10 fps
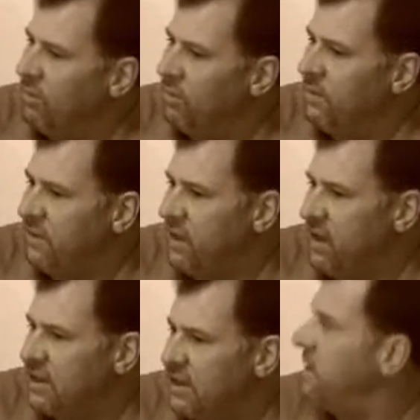we've all
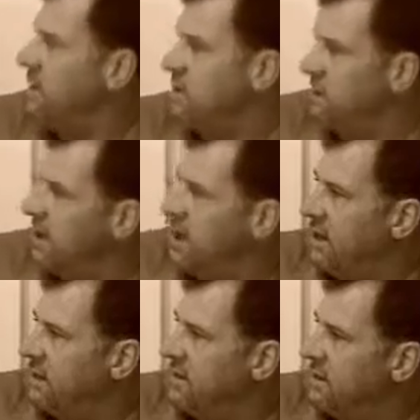had special
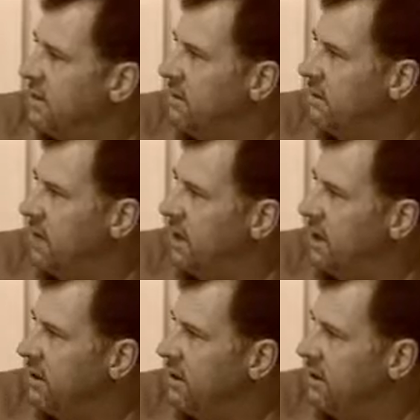nights,
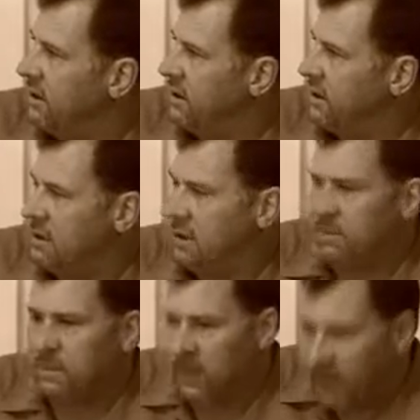okay, uh,
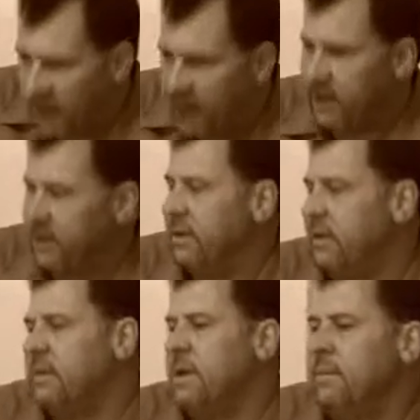playing
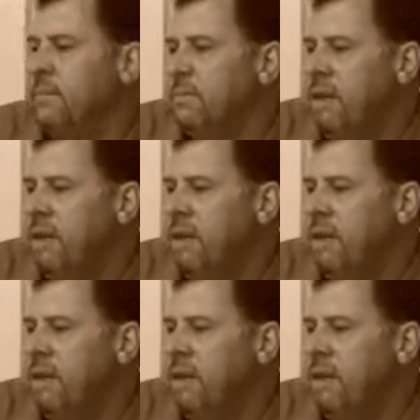or something.